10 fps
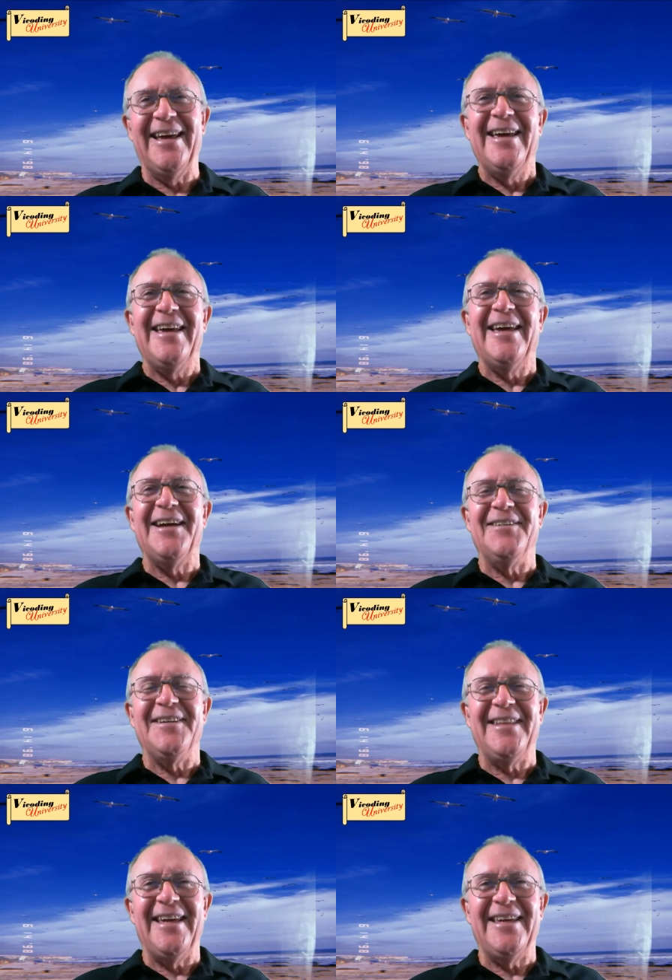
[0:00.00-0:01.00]

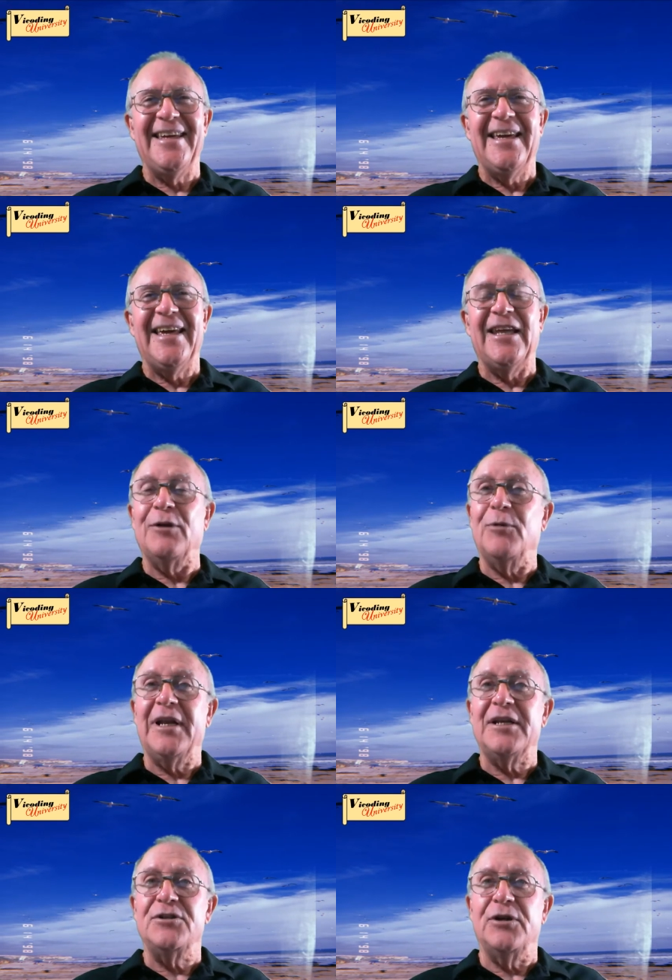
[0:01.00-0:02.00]
everything, and I
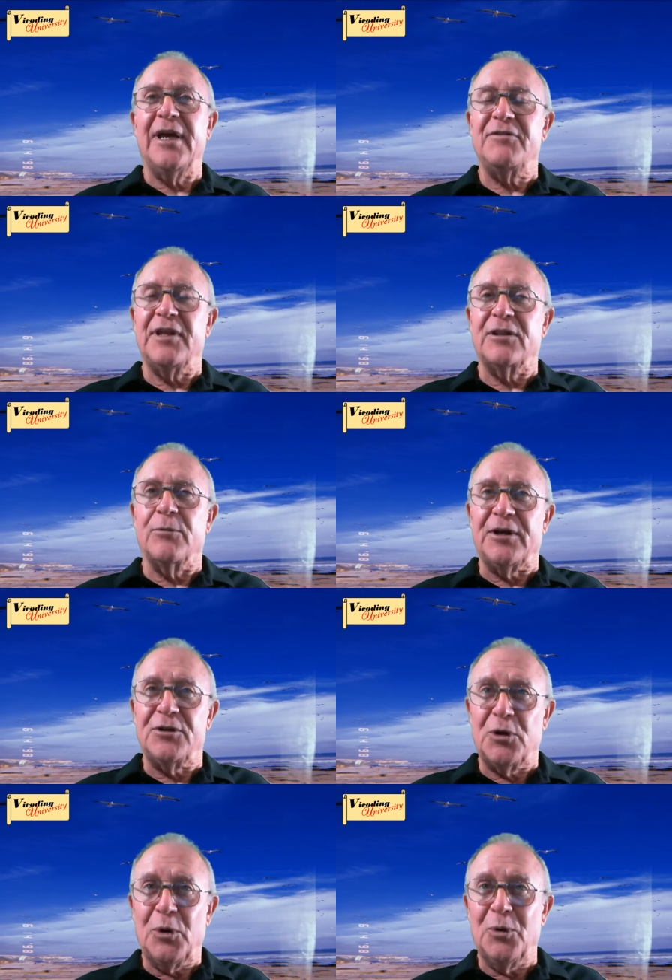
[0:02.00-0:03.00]
realized you have to get the right
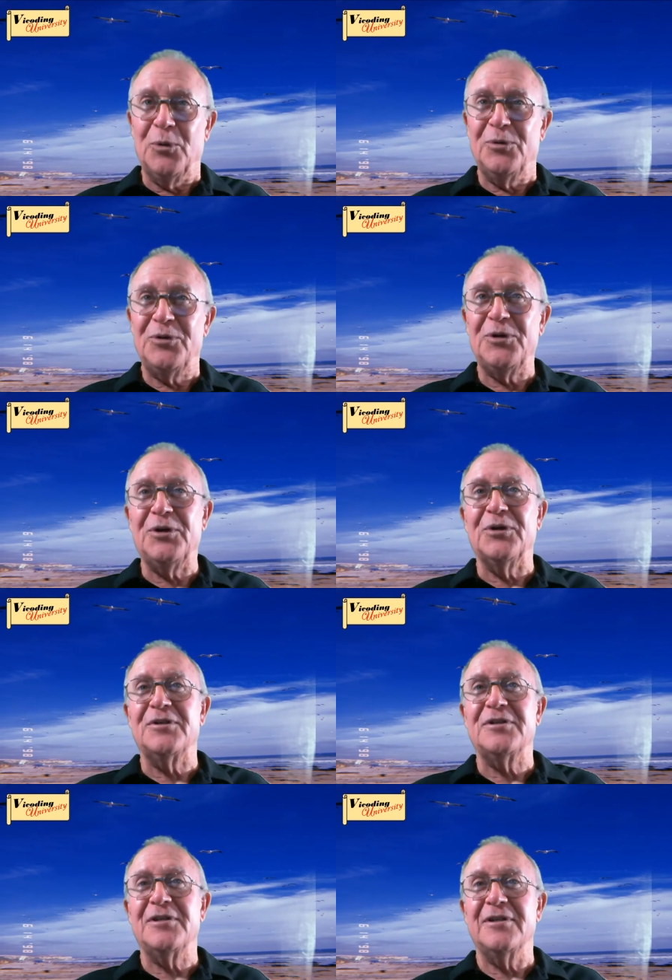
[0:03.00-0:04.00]
tone to your
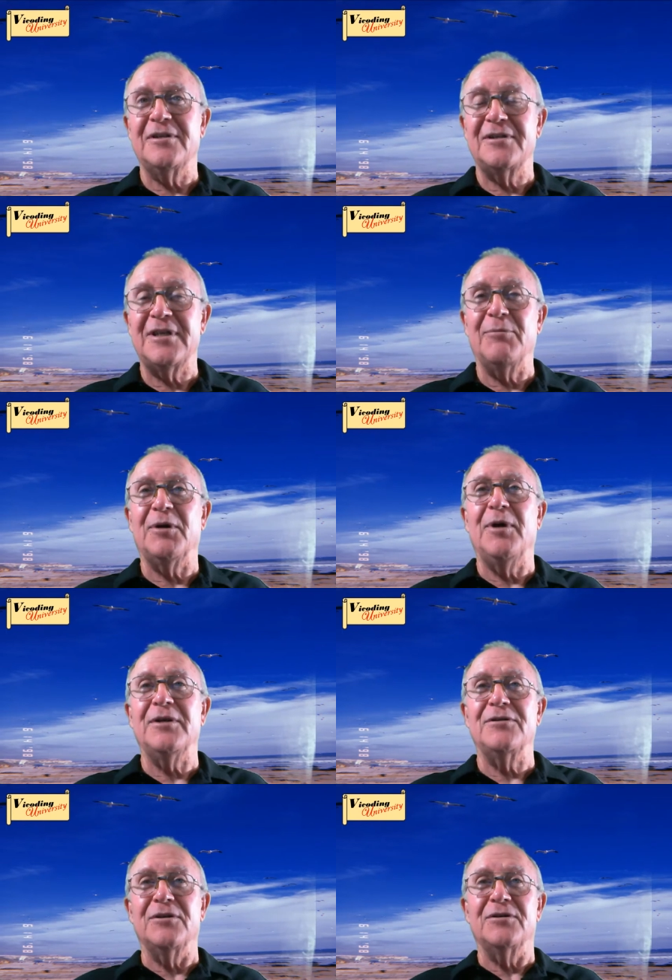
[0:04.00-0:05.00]
stomach
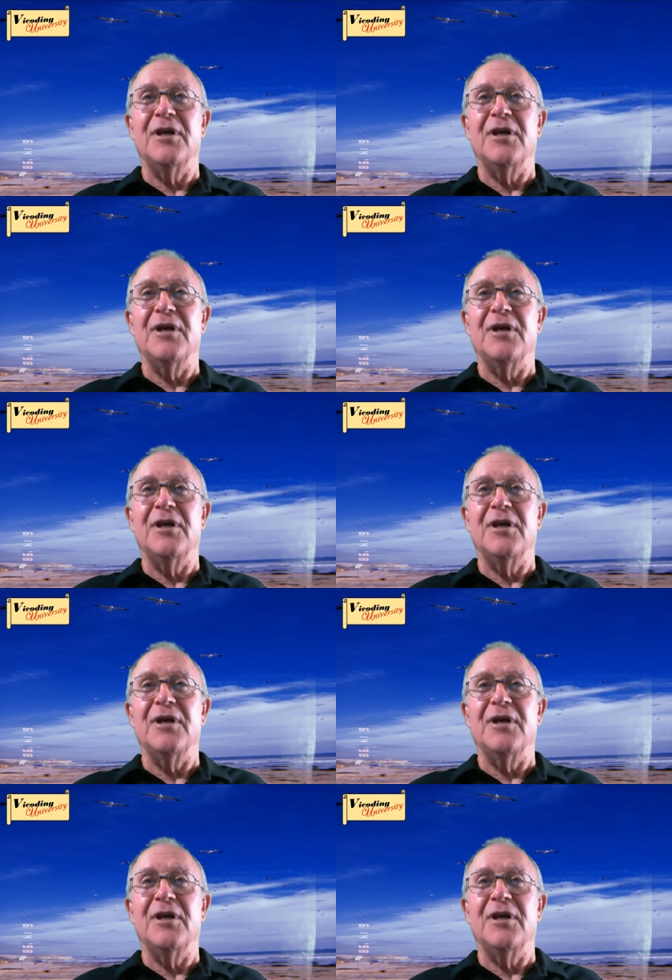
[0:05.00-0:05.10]
muscles,